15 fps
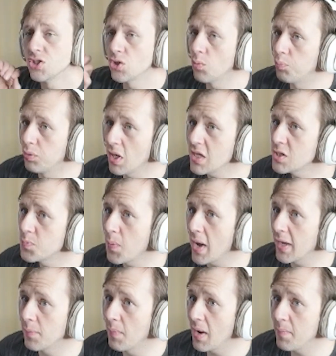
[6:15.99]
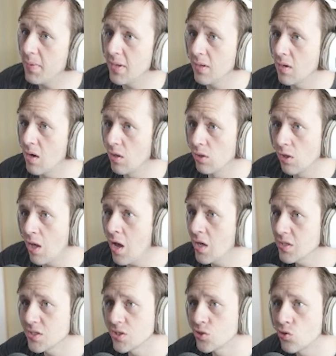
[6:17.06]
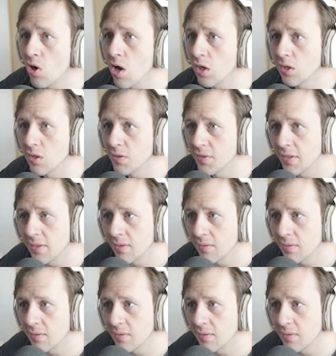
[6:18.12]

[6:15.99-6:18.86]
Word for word: So Blood Spike might be a lot stronger than